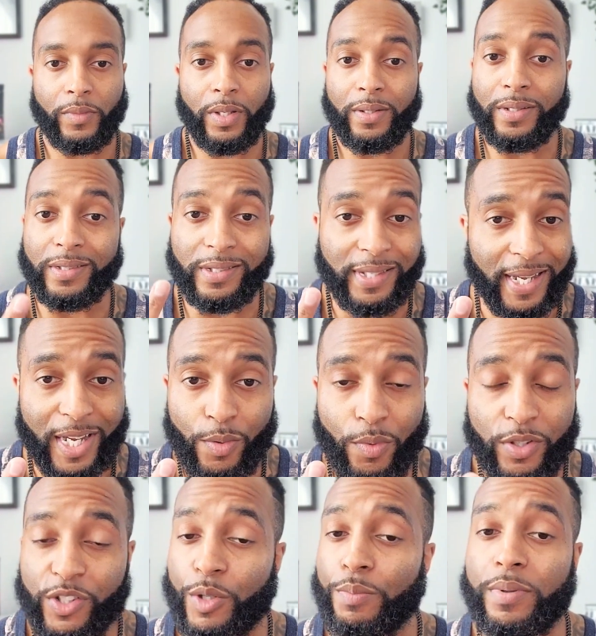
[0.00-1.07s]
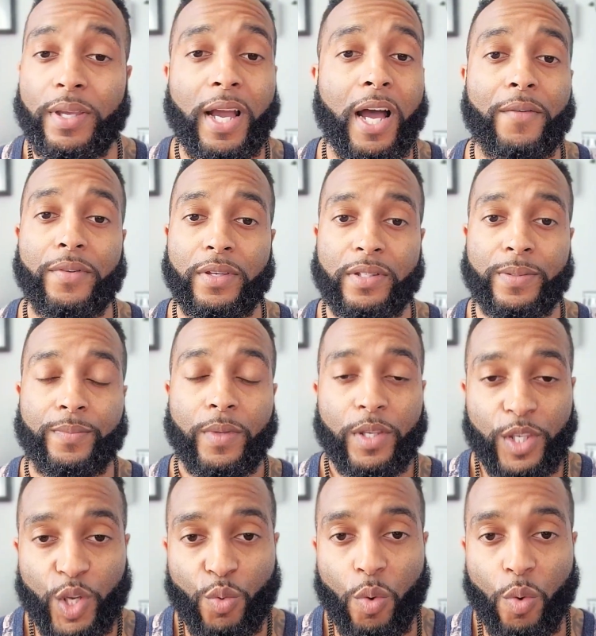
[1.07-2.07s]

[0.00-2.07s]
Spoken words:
The second one should be obvious. Your